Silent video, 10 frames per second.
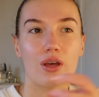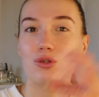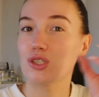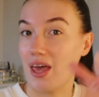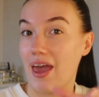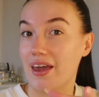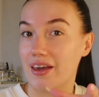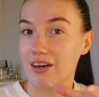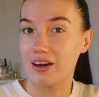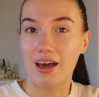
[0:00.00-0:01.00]
it was just
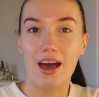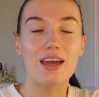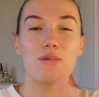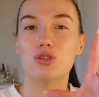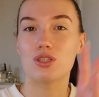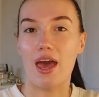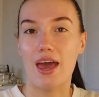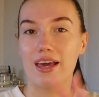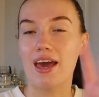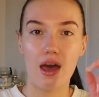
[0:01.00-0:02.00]
egg, okay? It was just
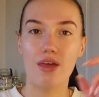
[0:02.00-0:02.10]
egg.